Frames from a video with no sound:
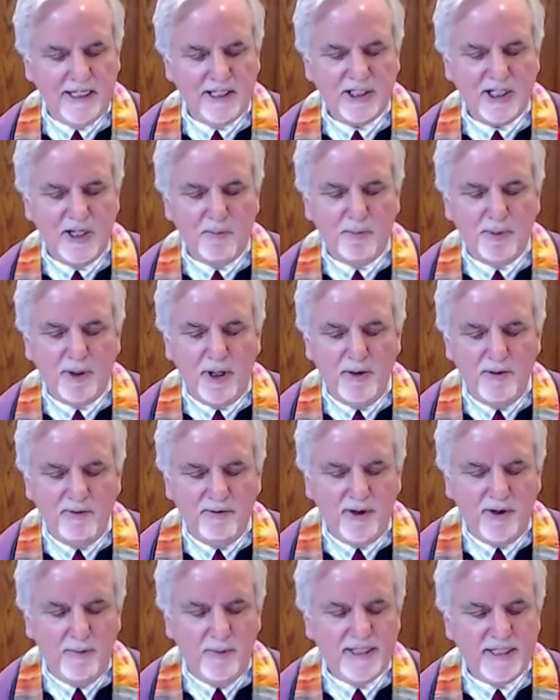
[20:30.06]
like a ship
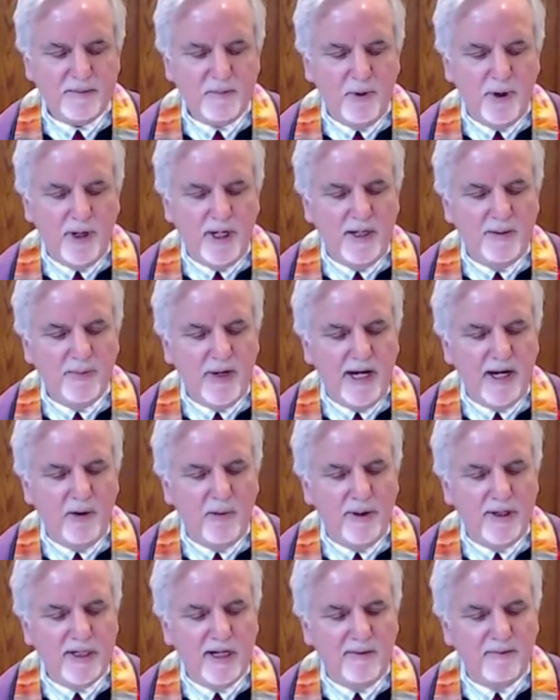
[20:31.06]
blown from its mooring
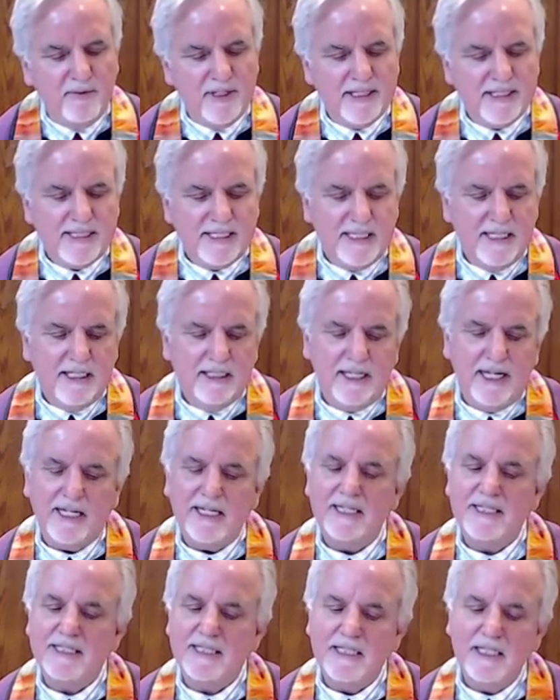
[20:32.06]
by a wind off the sea,
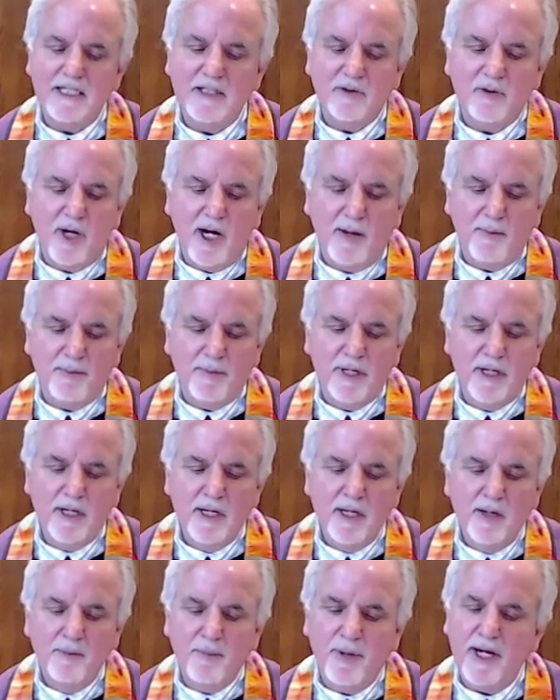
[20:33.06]
like a seed
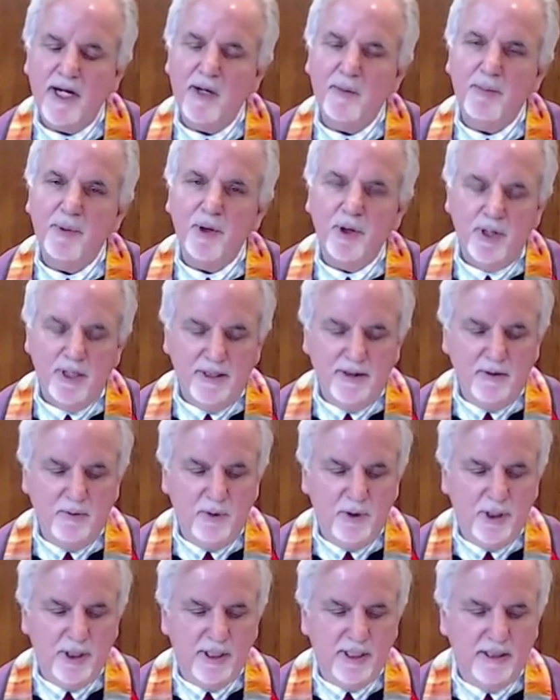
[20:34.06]
dropped by a bird
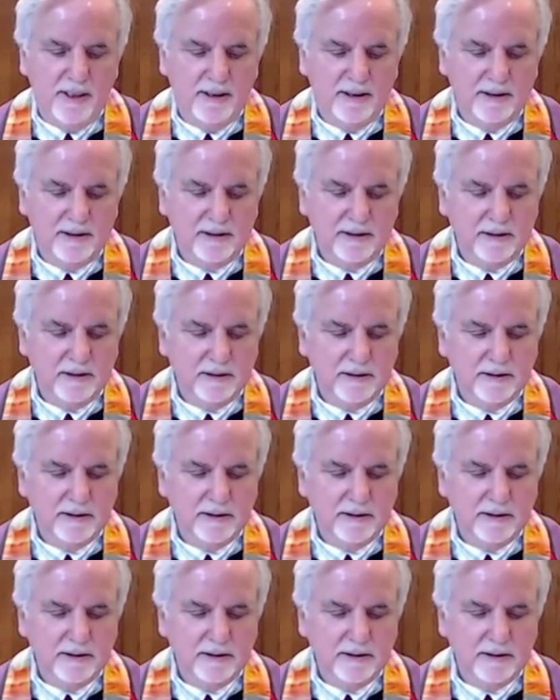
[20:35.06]
in the wood.